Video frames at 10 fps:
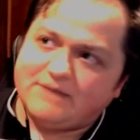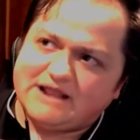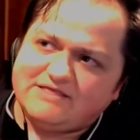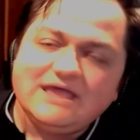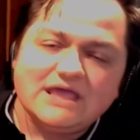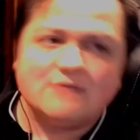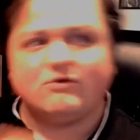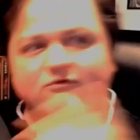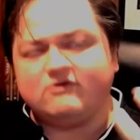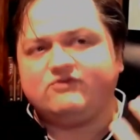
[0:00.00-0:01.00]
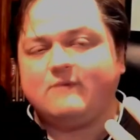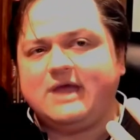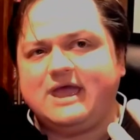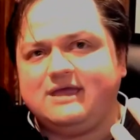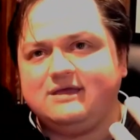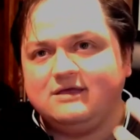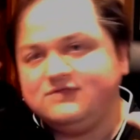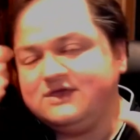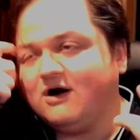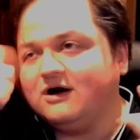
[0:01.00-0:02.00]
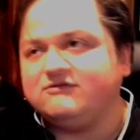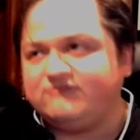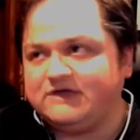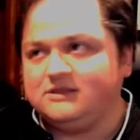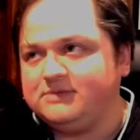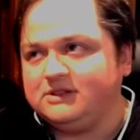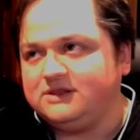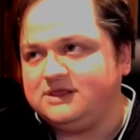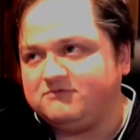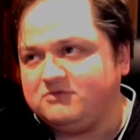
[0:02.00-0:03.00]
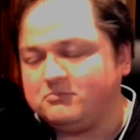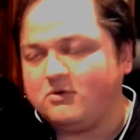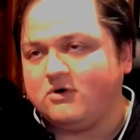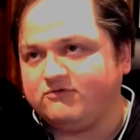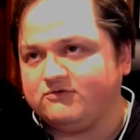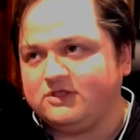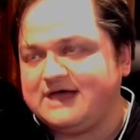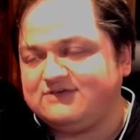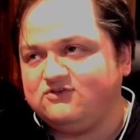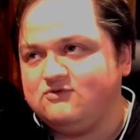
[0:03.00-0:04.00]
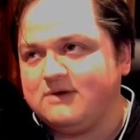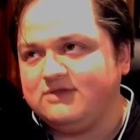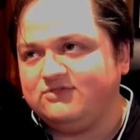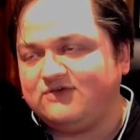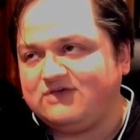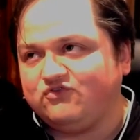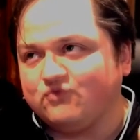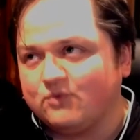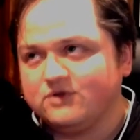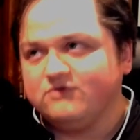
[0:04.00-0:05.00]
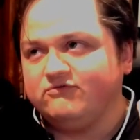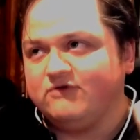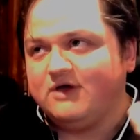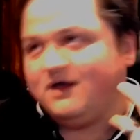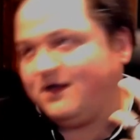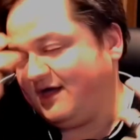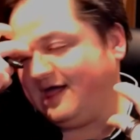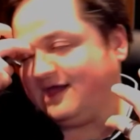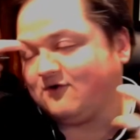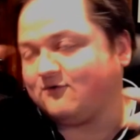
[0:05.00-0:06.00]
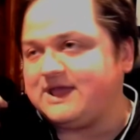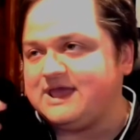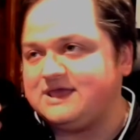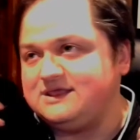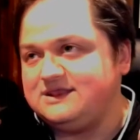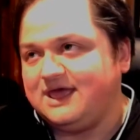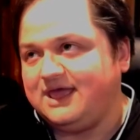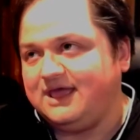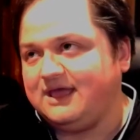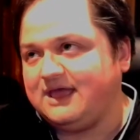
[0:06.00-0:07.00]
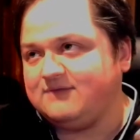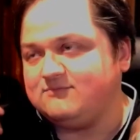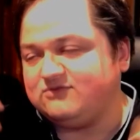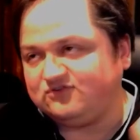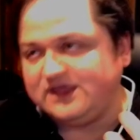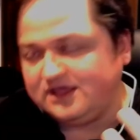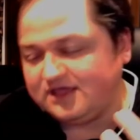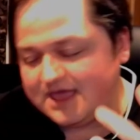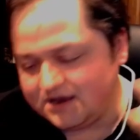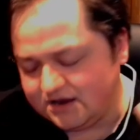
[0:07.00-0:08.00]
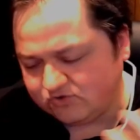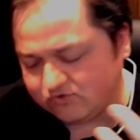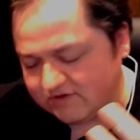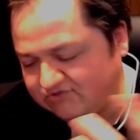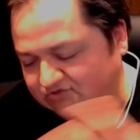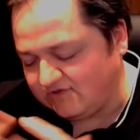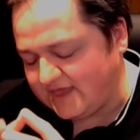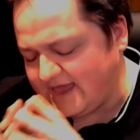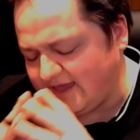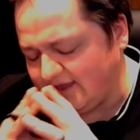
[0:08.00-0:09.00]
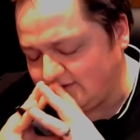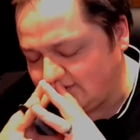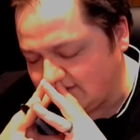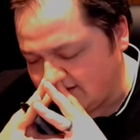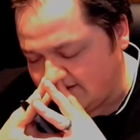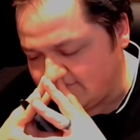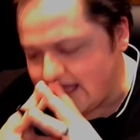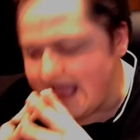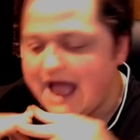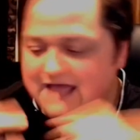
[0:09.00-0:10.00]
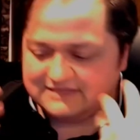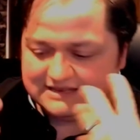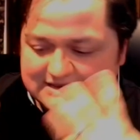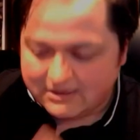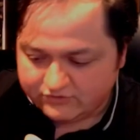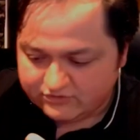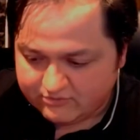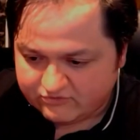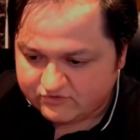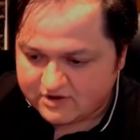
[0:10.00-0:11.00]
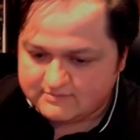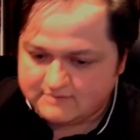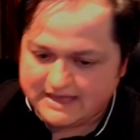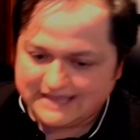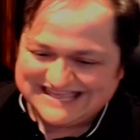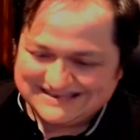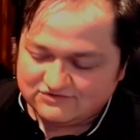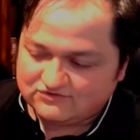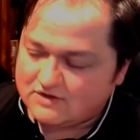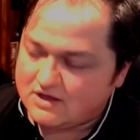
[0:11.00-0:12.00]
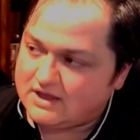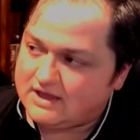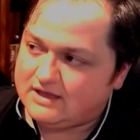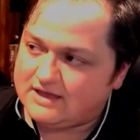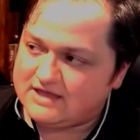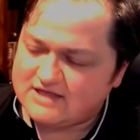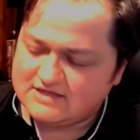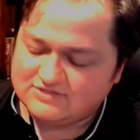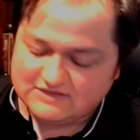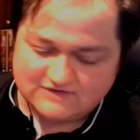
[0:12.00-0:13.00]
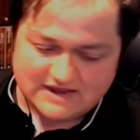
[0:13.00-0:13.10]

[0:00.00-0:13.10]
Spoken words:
But I think in a perverse way, the unavailability of the book for the last 2 months has sort of created a mystique and an interest. And I think now that the books are coming back into stock, I think it's